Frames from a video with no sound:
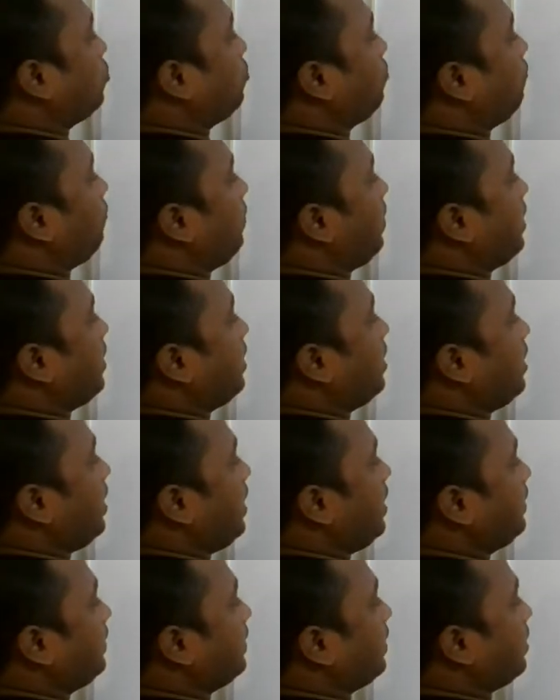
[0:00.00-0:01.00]
to find
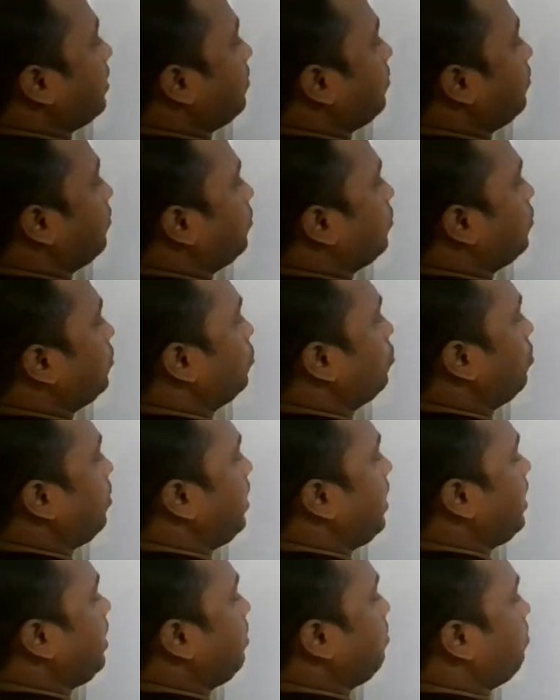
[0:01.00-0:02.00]
Sn. So
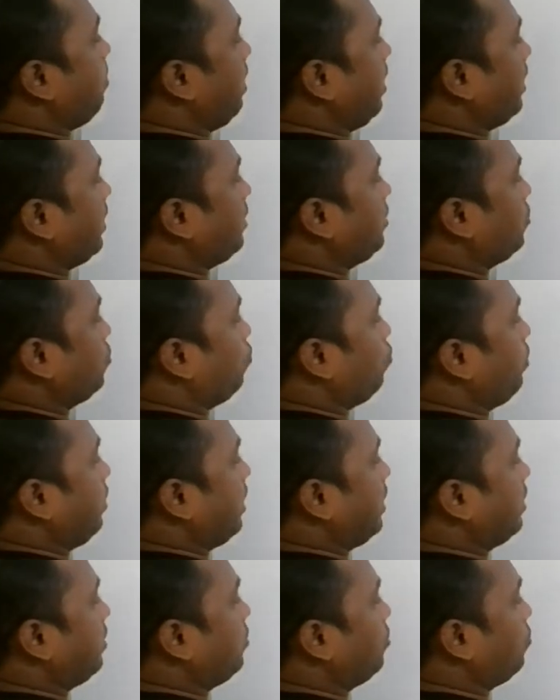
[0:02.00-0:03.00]
n by 2
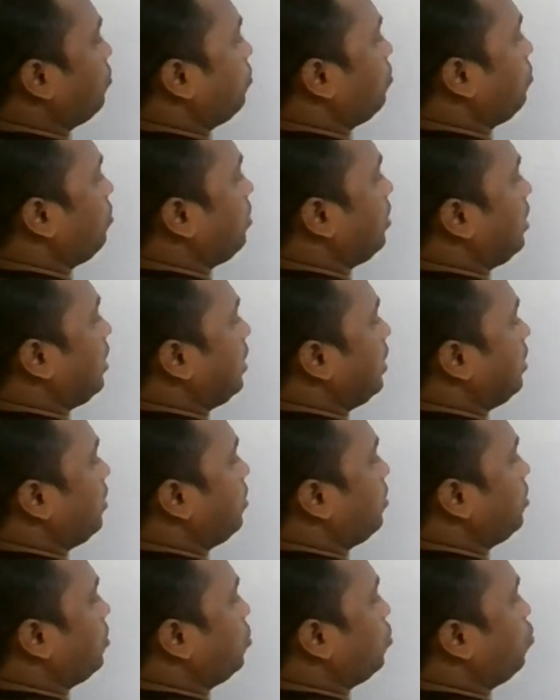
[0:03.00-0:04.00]
into
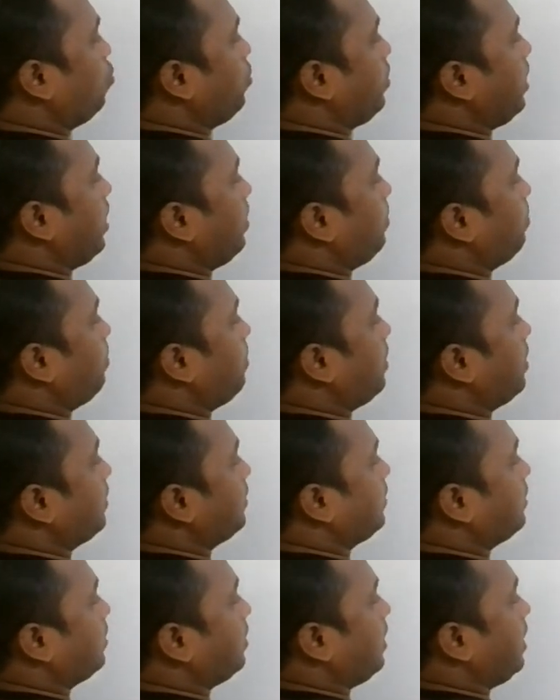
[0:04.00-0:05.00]
2a
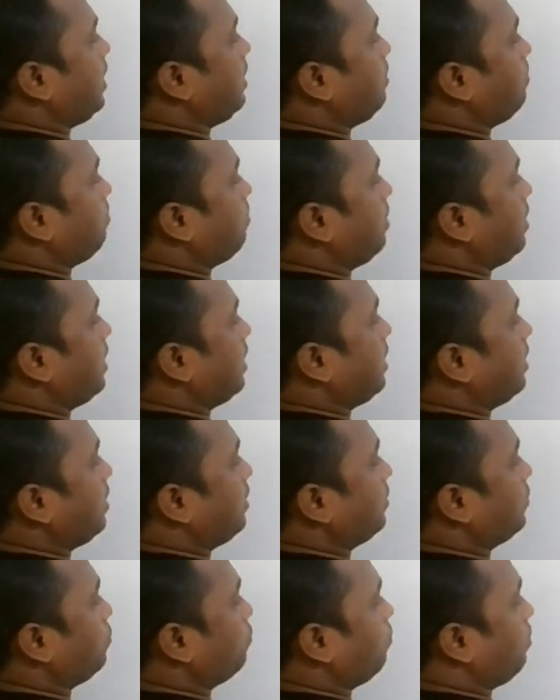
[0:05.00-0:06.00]
plus n
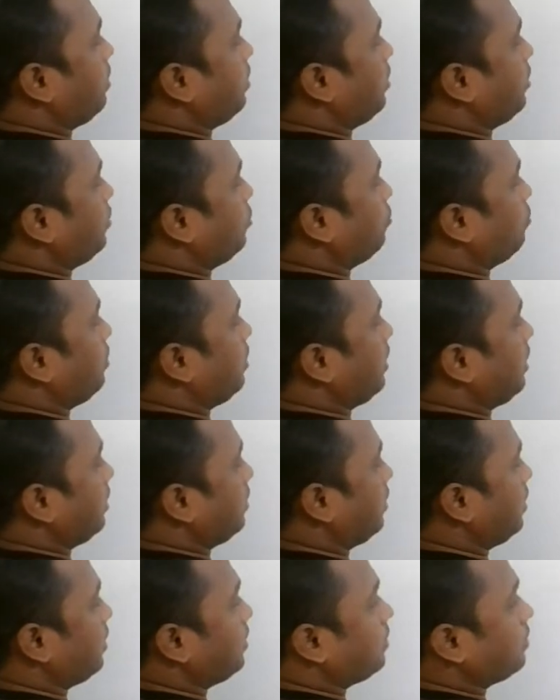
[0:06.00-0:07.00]
minus 1 into d.
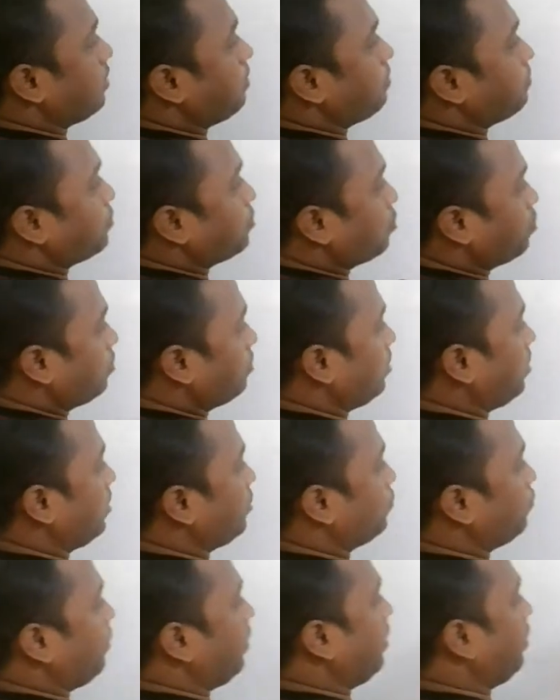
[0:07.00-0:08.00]
Just substitute
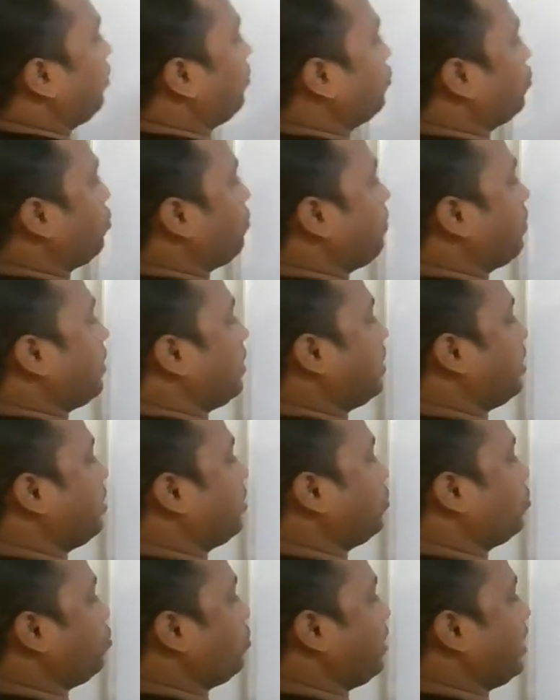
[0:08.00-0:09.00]
these values over
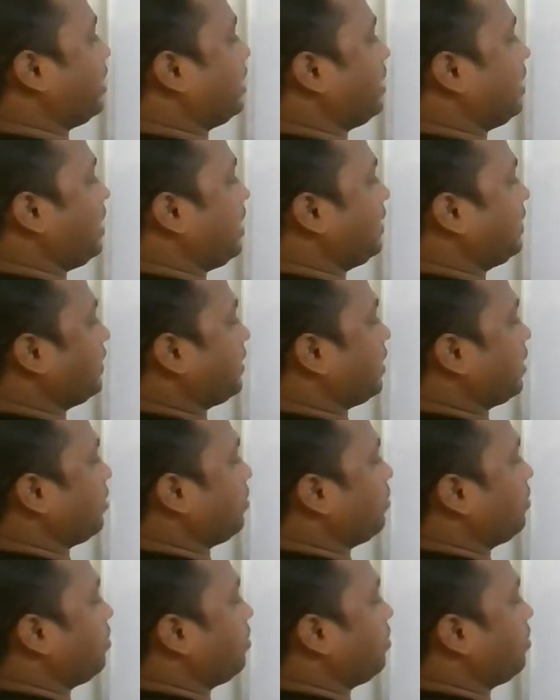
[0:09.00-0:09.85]
here to get Sn.